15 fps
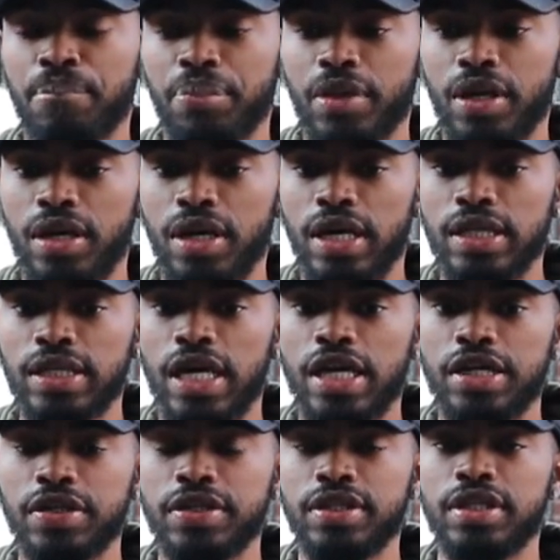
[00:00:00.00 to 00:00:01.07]
a
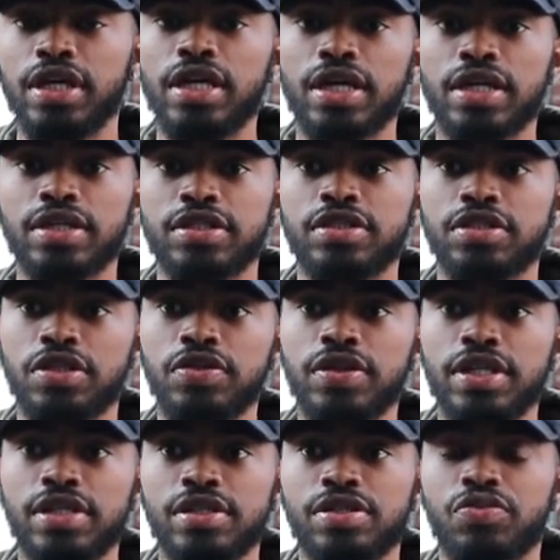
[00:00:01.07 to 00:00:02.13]
lot of young
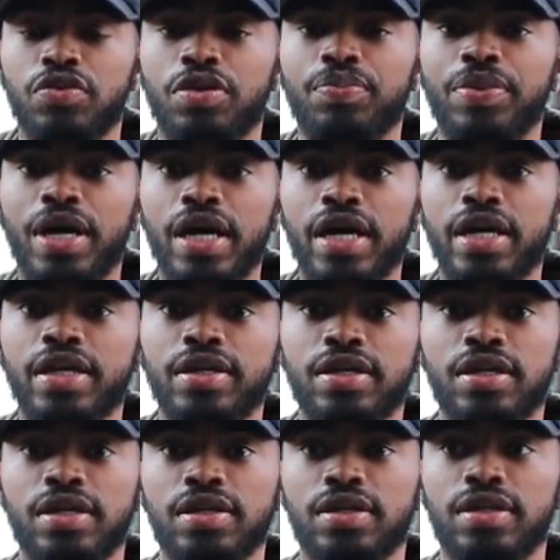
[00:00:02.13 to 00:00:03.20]
students were buying
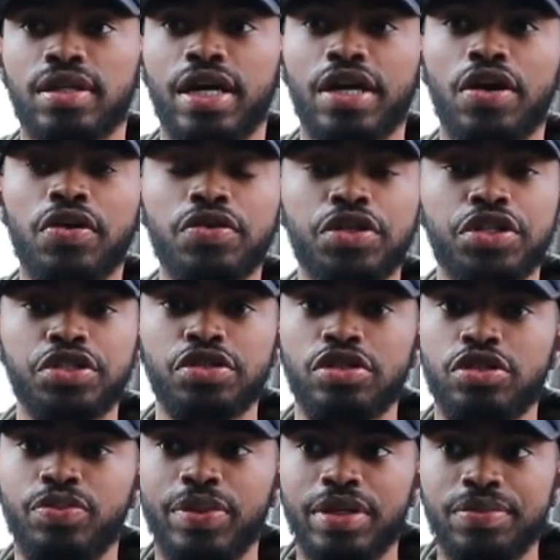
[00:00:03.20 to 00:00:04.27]
like older
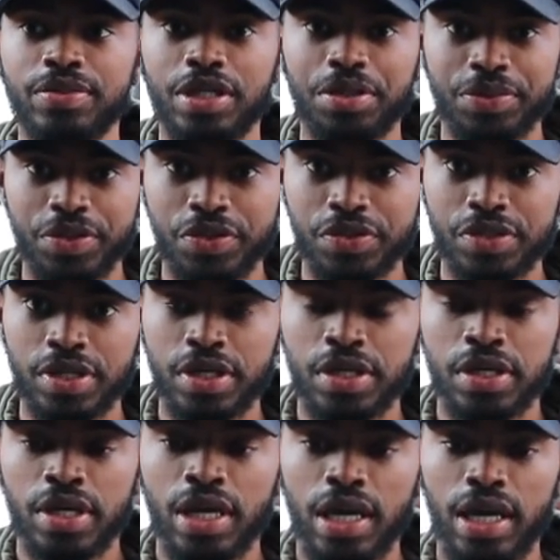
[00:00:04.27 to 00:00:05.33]
used BMWs,
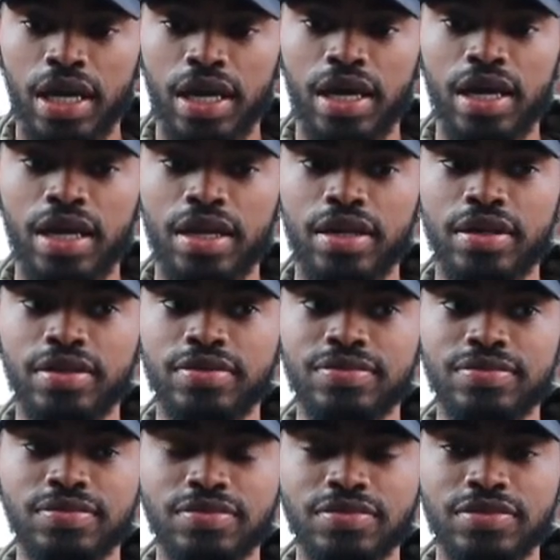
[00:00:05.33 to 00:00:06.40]
and
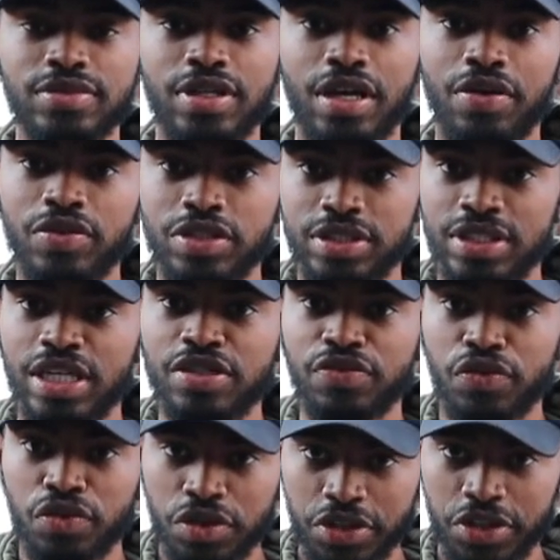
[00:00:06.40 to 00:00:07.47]
it was just
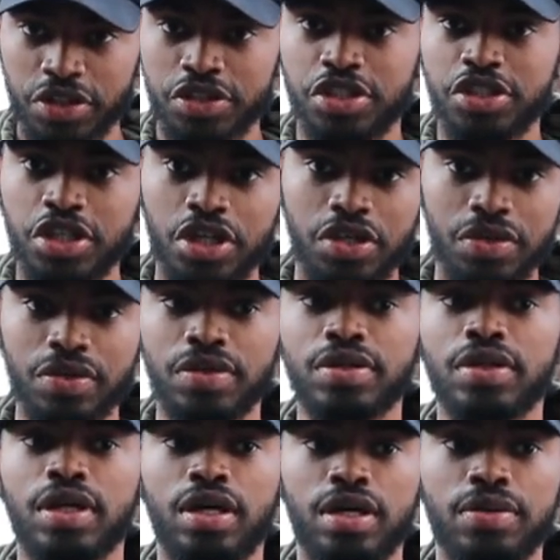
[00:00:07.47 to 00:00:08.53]
for the show.
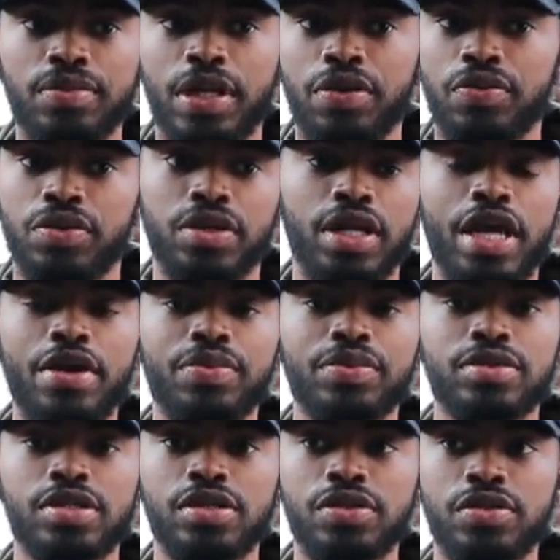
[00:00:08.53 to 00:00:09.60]
They weren't able
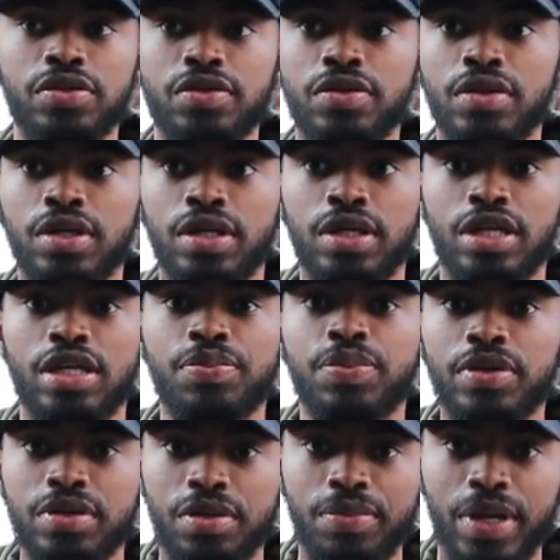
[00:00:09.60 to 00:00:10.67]
to keep
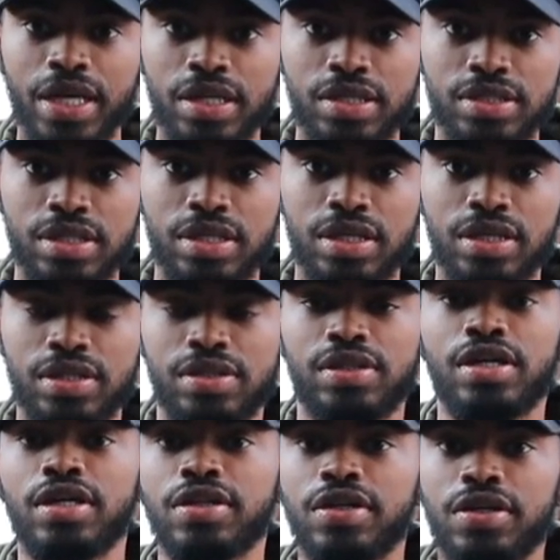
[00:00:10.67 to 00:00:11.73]
up the maintenance in it,
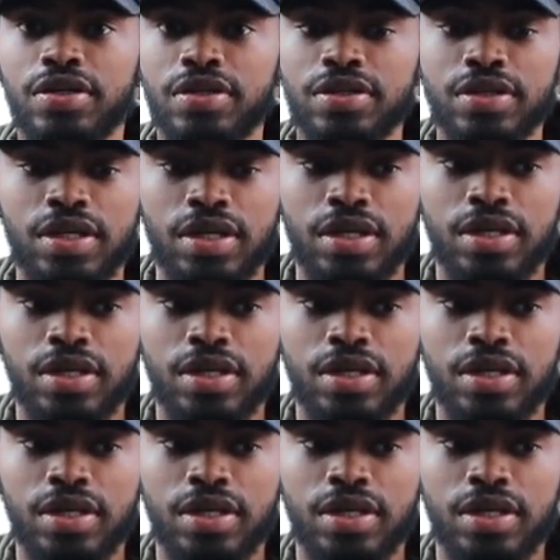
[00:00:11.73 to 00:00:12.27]
let alone